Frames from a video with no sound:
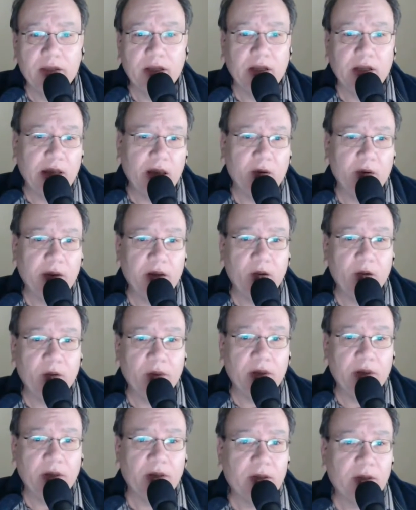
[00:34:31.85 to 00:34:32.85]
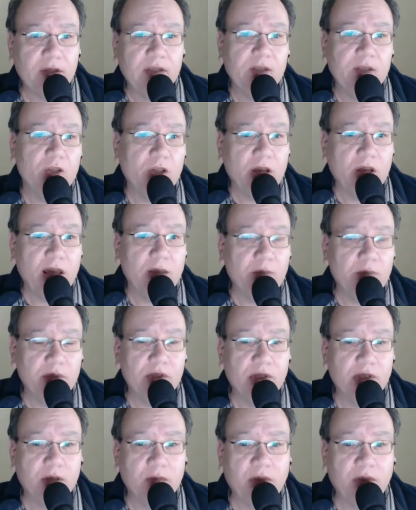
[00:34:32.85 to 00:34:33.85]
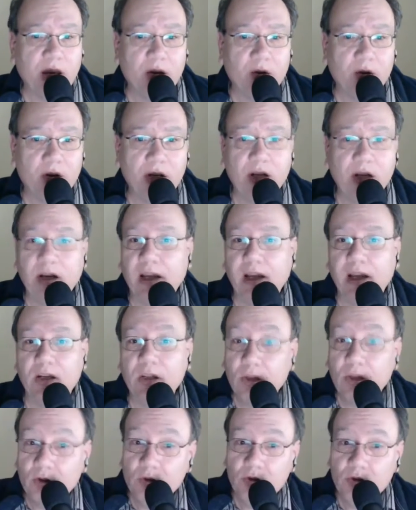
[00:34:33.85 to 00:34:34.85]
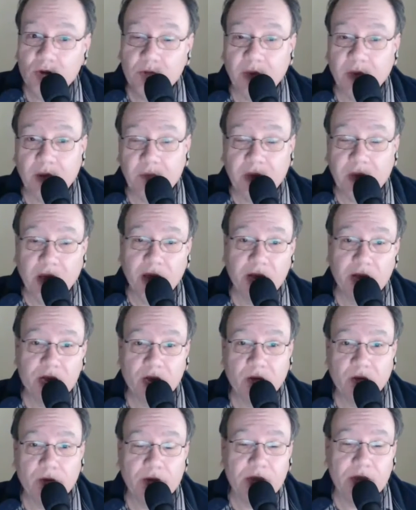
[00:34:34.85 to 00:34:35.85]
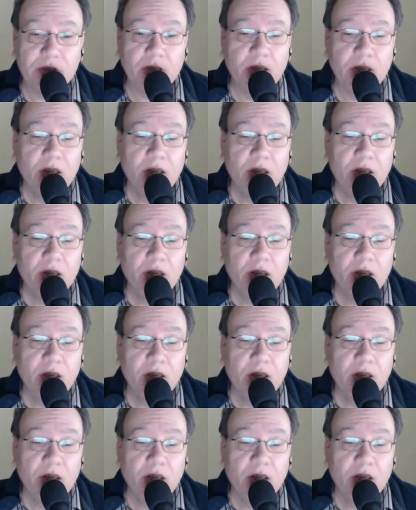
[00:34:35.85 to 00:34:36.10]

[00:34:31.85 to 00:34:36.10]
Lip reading: Now I know that this just happens in the background, and I can use my mailing service